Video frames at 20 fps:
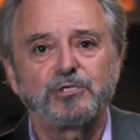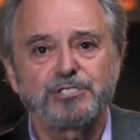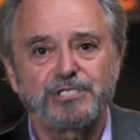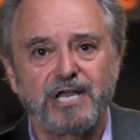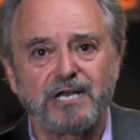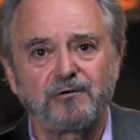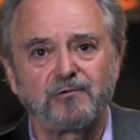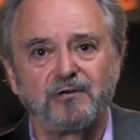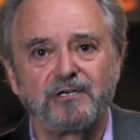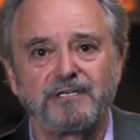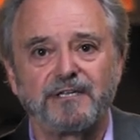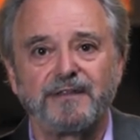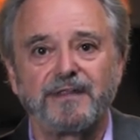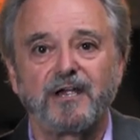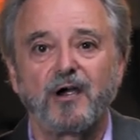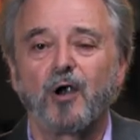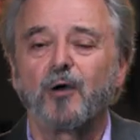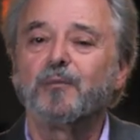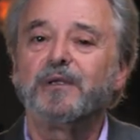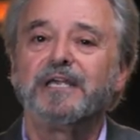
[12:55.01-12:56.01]
general in the
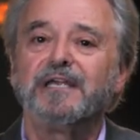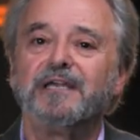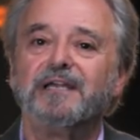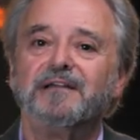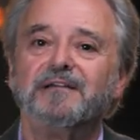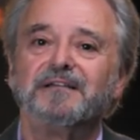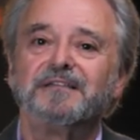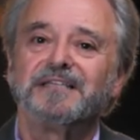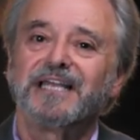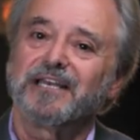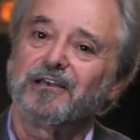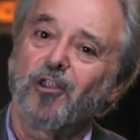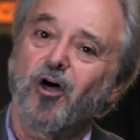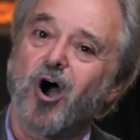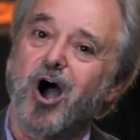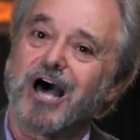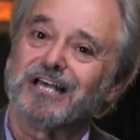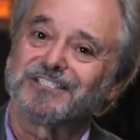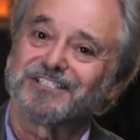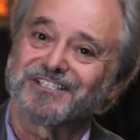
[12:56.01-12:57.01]
army that
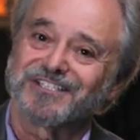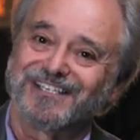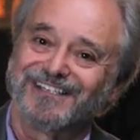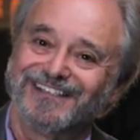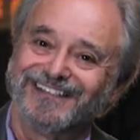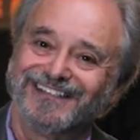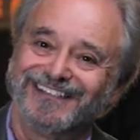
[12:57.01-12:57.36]
lost.